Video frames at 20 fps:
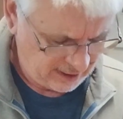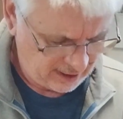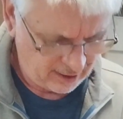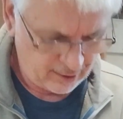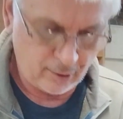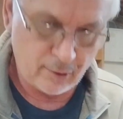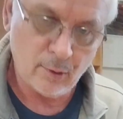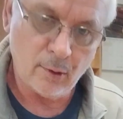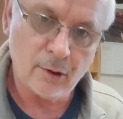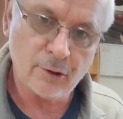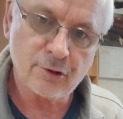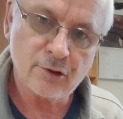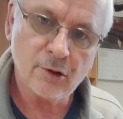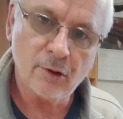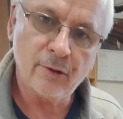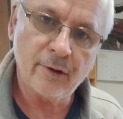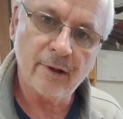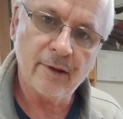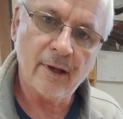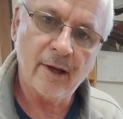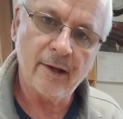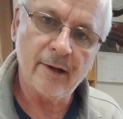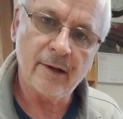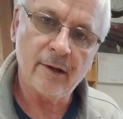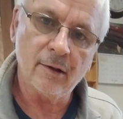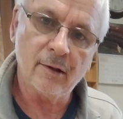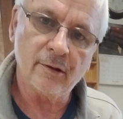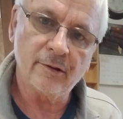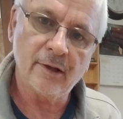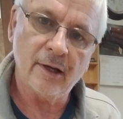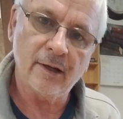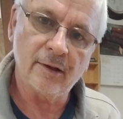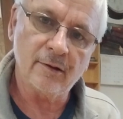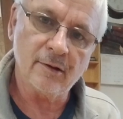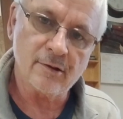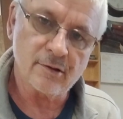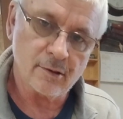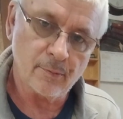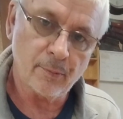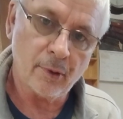I don't know, I'll show you that here. I'll take
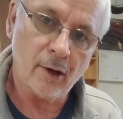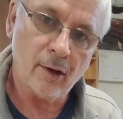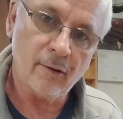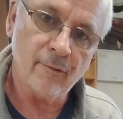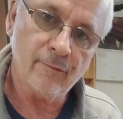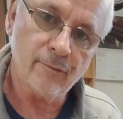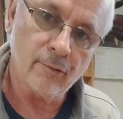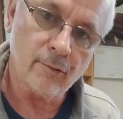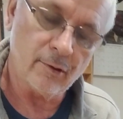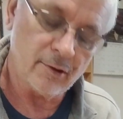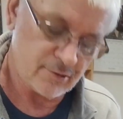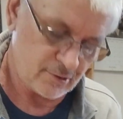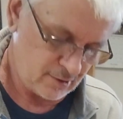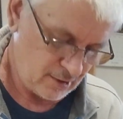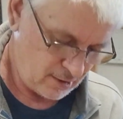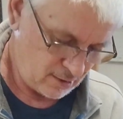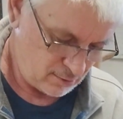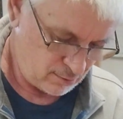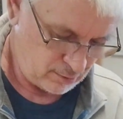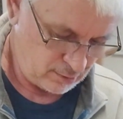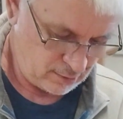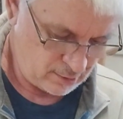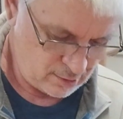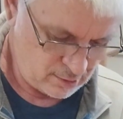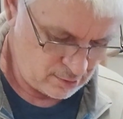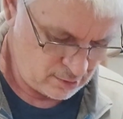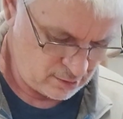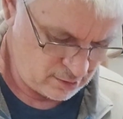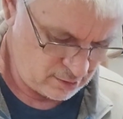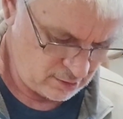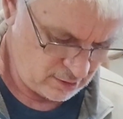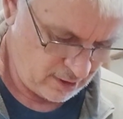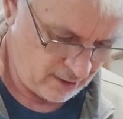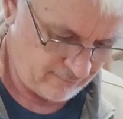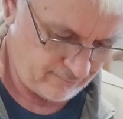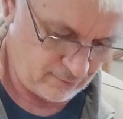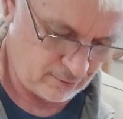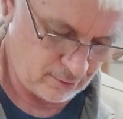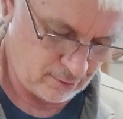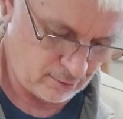this apart for us now and have
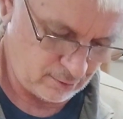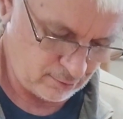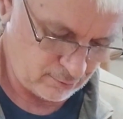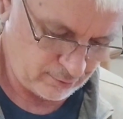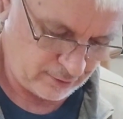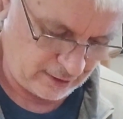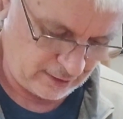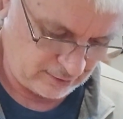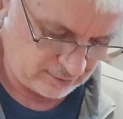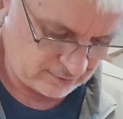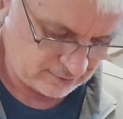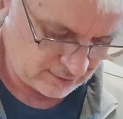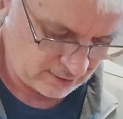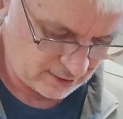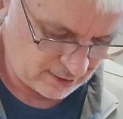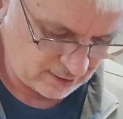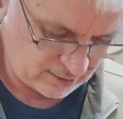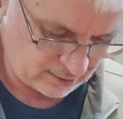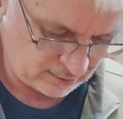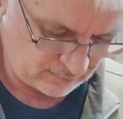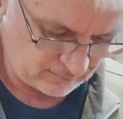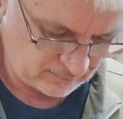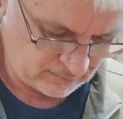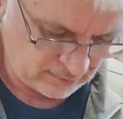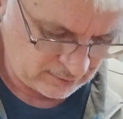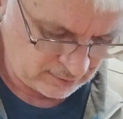a little look inside it.